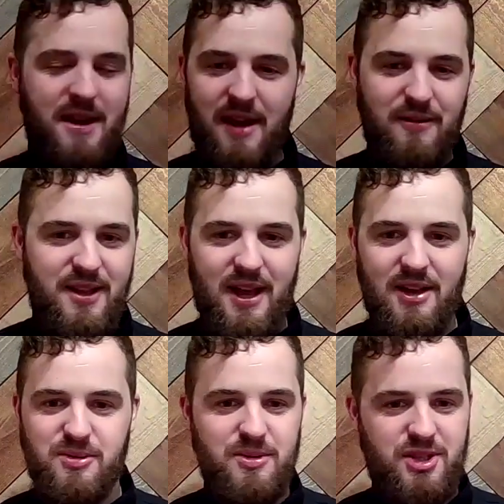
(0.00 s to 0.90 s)
everything
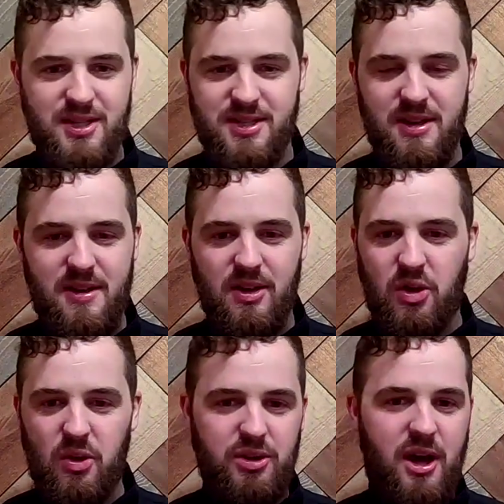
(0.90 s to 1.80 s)
else was just
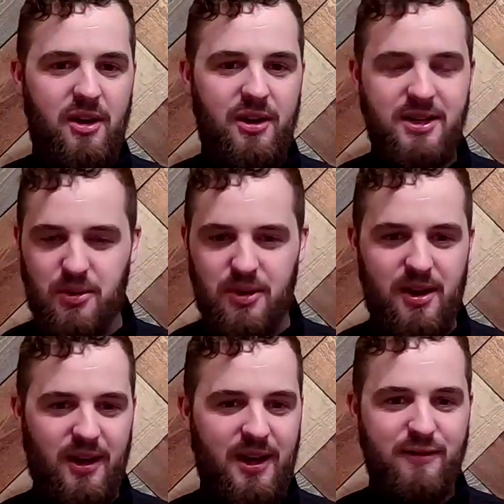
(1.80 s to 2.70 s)
cold calling, door
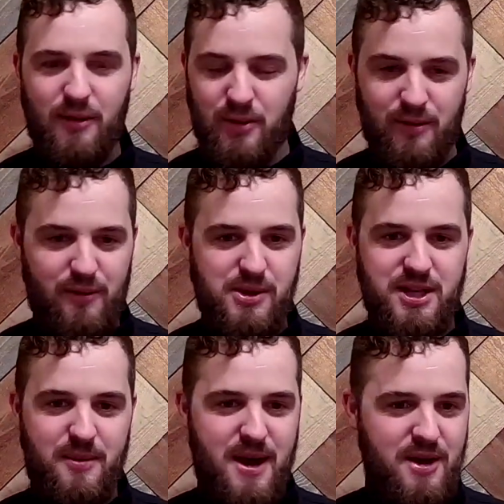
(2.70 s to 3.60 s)
knocking, for
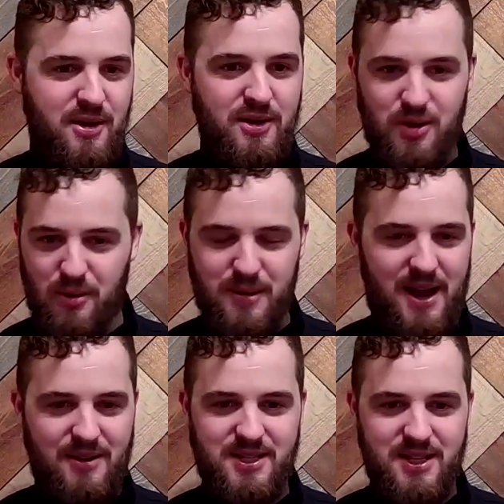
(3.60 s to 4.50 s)
sale by owners, open
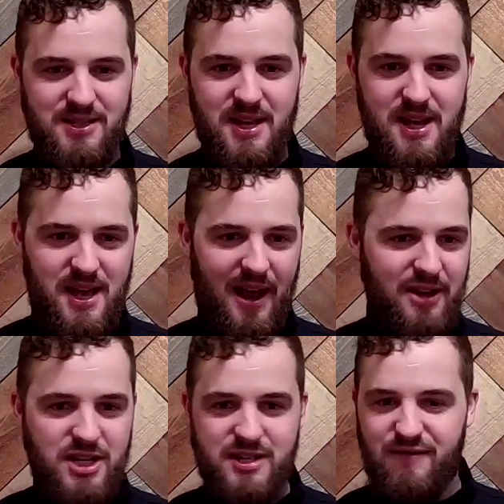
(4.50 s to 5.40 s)
houses, and just